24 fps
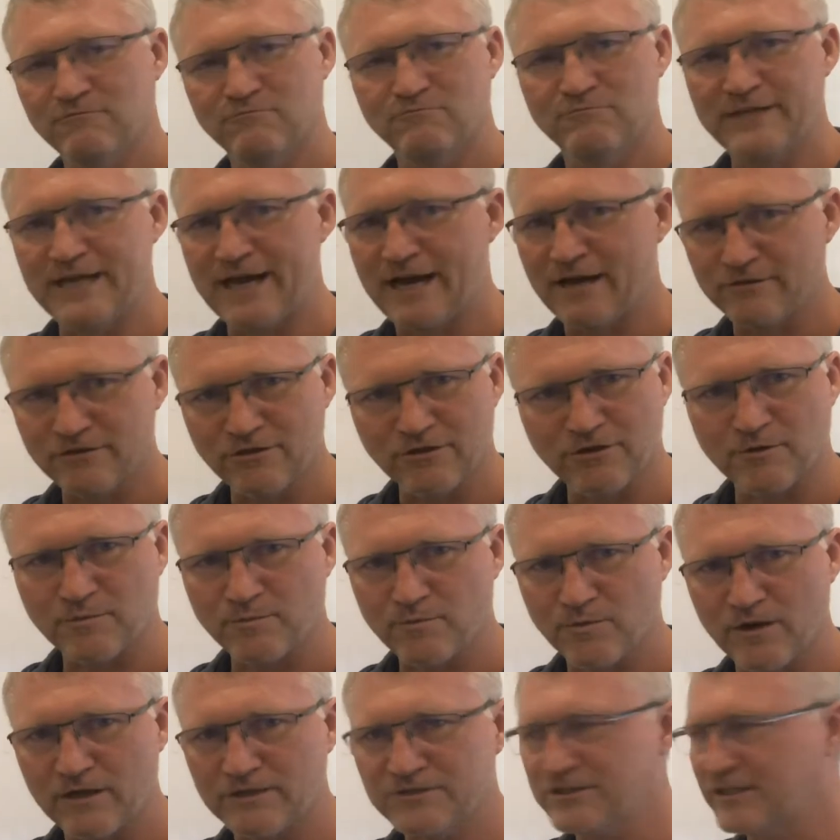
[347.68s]
download a
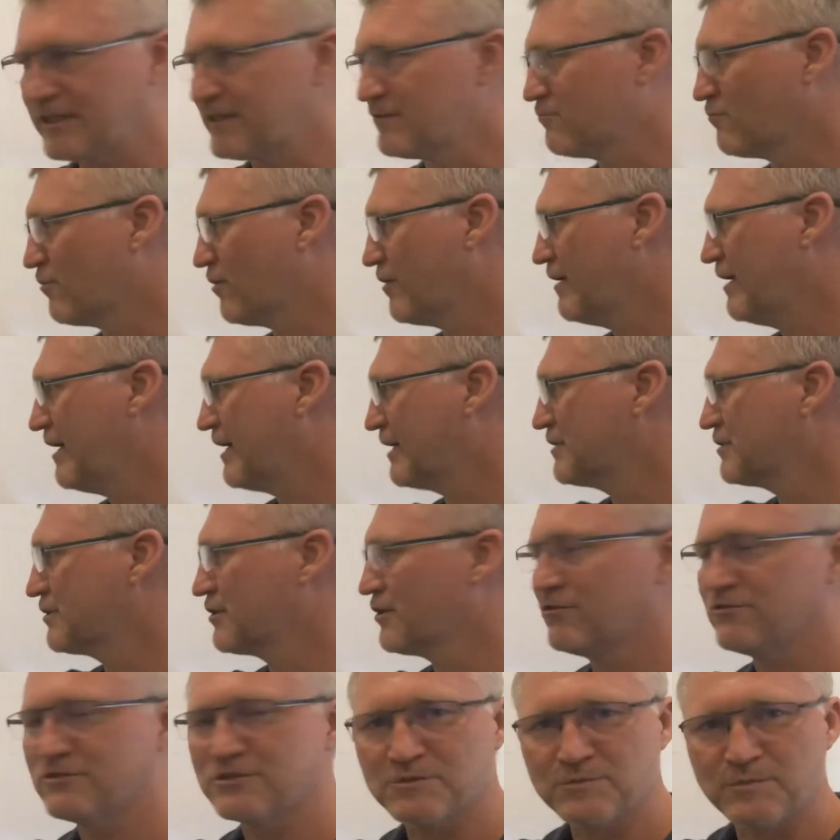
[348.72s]
project where
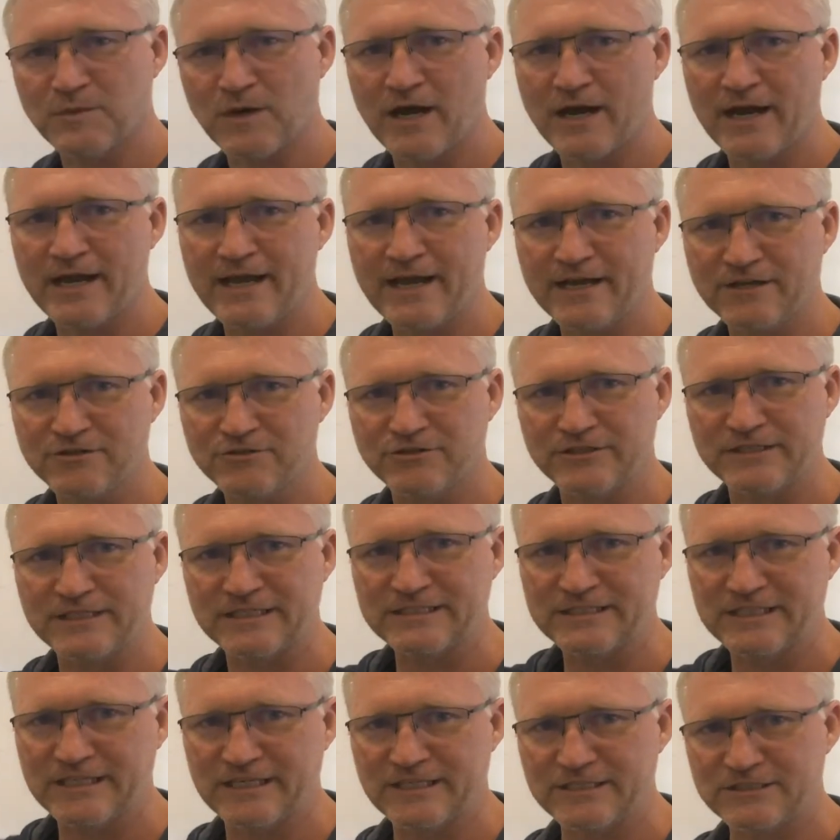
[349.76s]
XcodeSpy actually
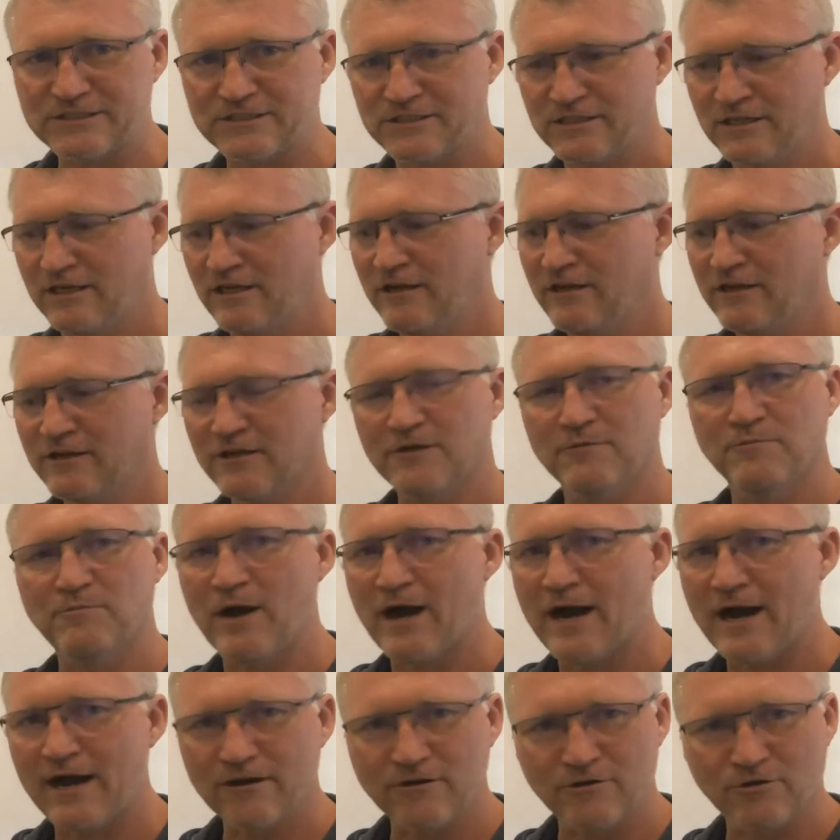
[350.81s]
exists,
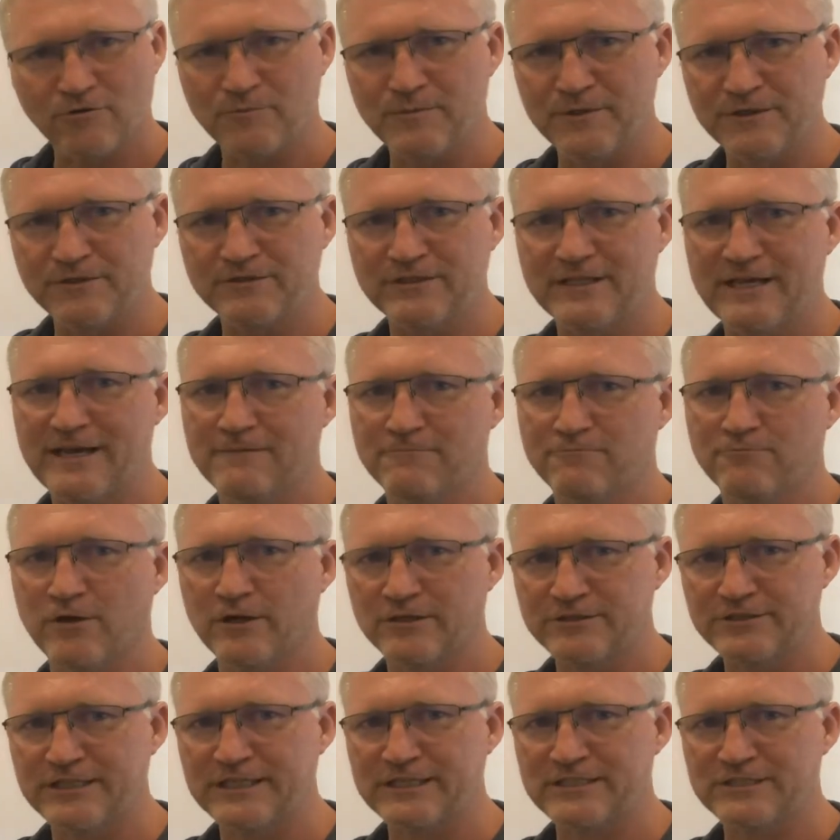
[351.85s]
compile or build that
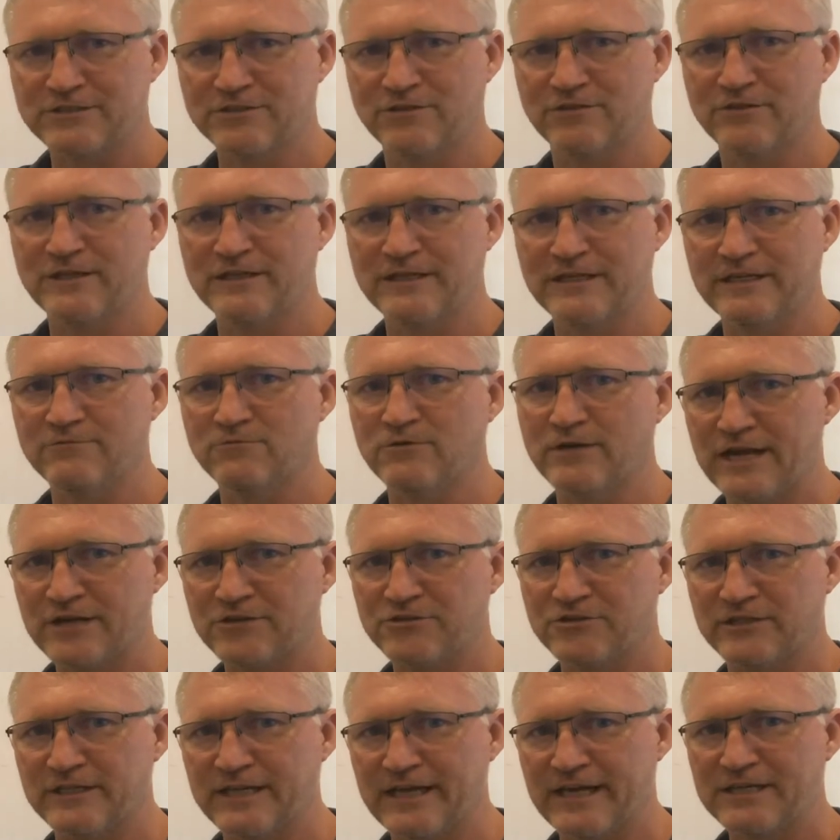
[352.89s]
project so that it would
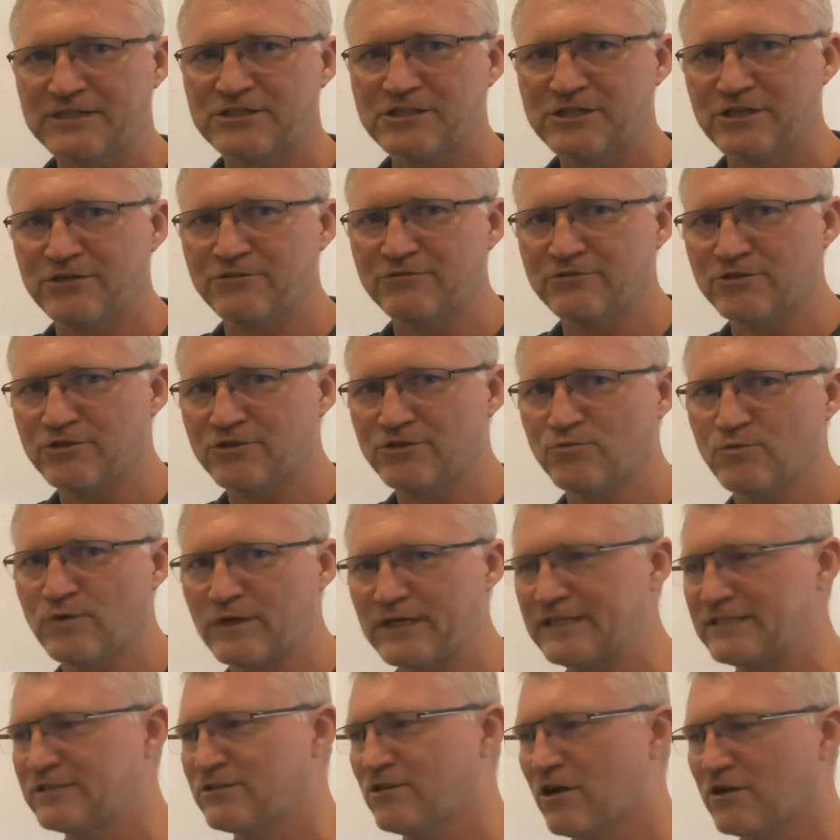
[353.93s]
actually execute and do what
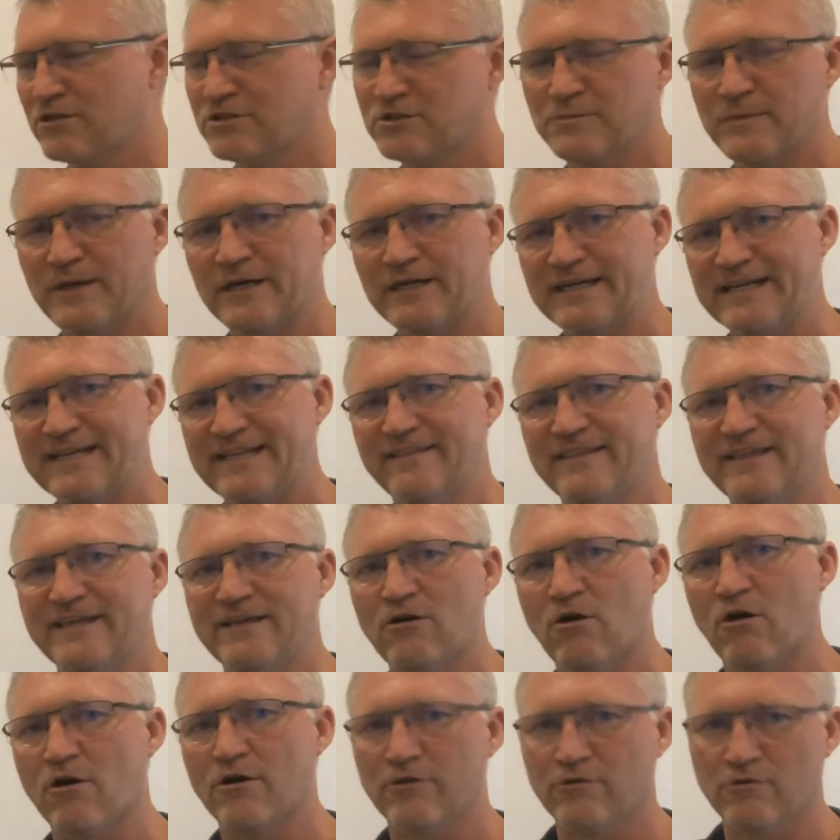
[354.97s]
it talks about in the
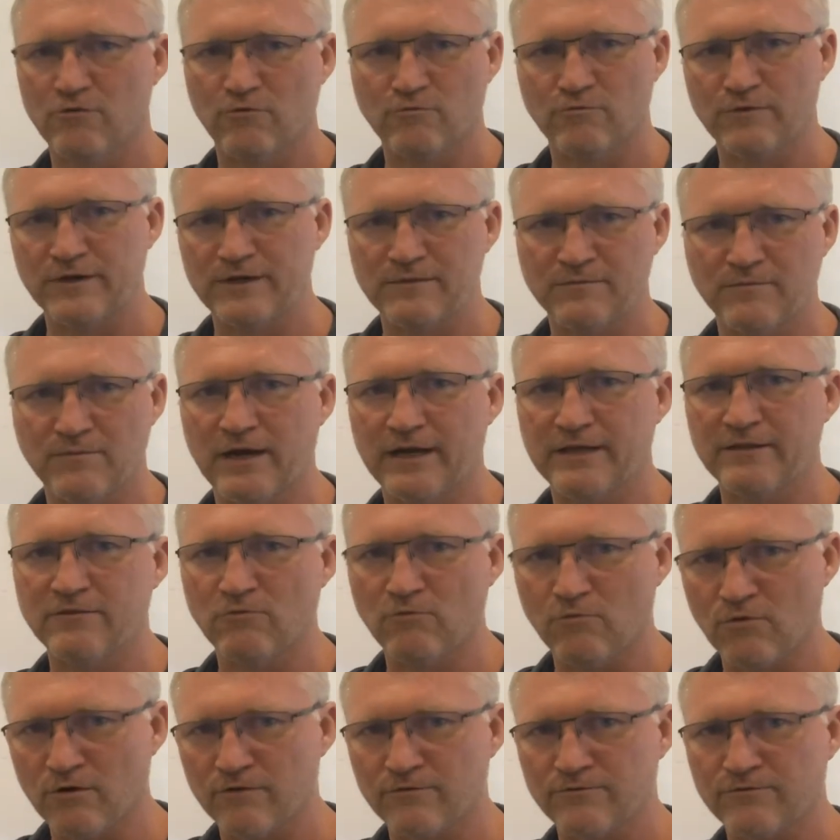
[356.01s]
article written by the
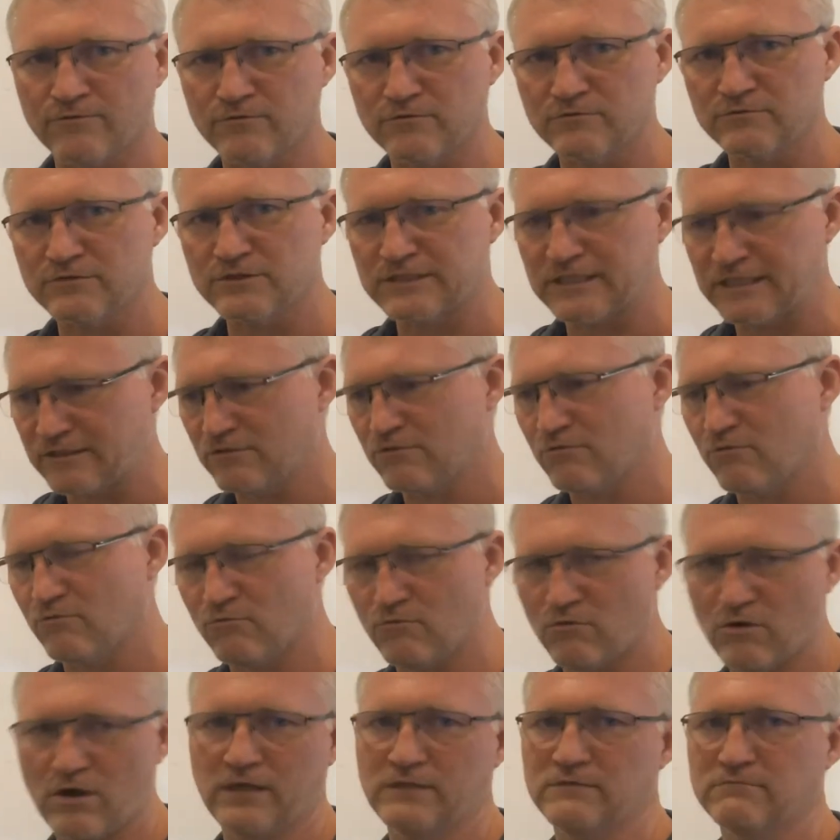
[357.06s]
wonderful
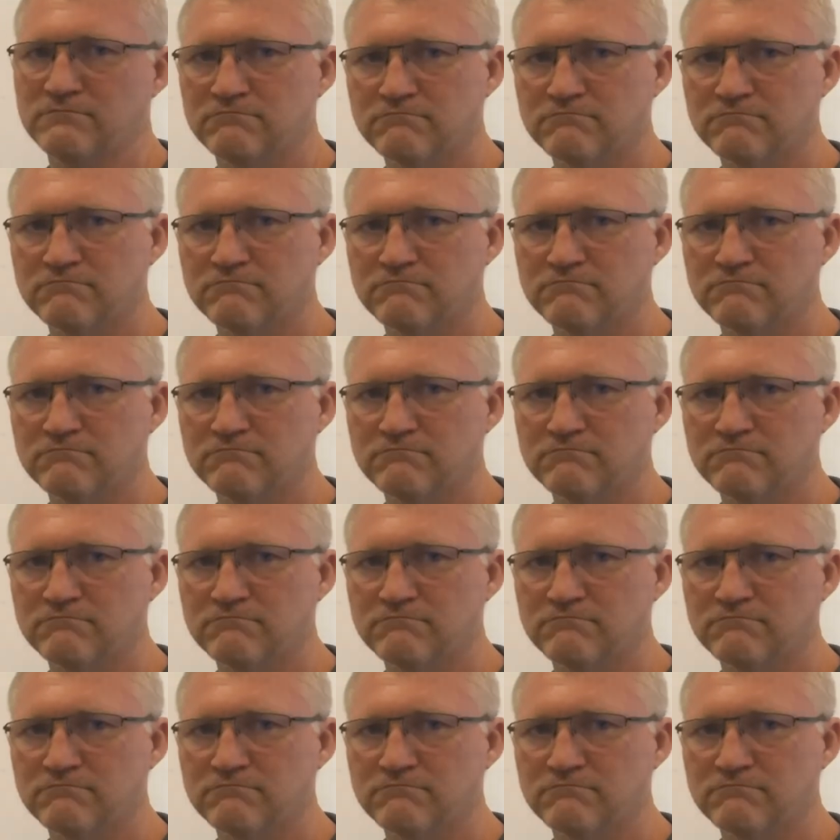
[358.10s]
SentinalOne.